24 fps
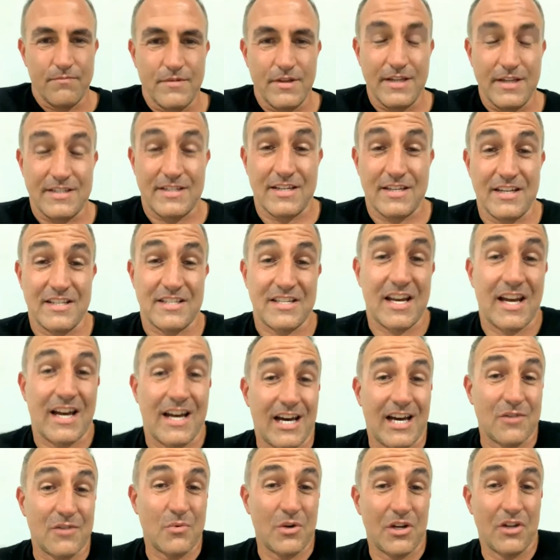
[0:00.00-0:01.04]
It's a
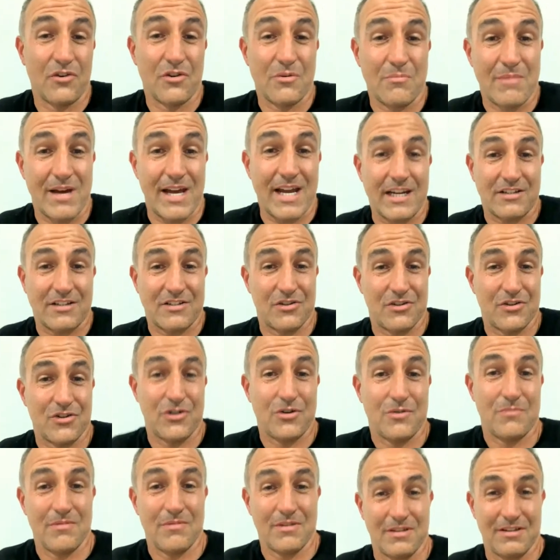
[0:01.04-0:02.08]
hard wheel to make
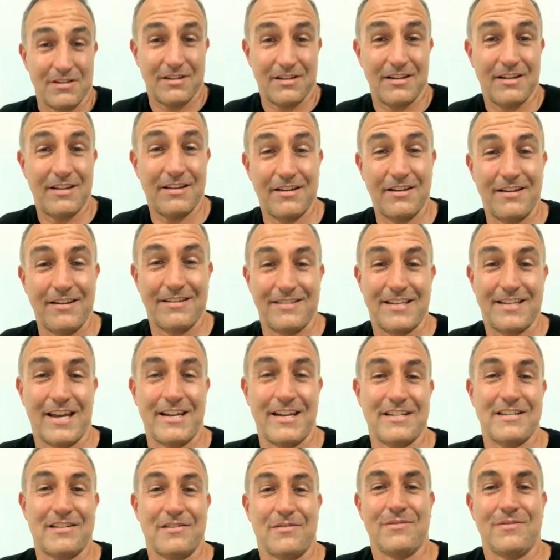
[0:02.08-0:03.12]
too. It
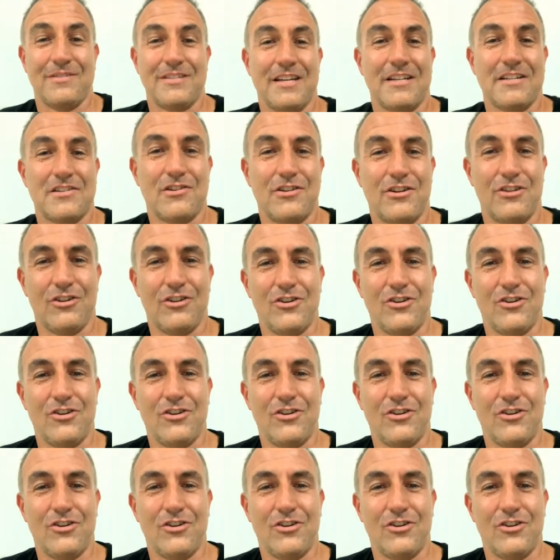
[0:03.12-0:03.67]
takes a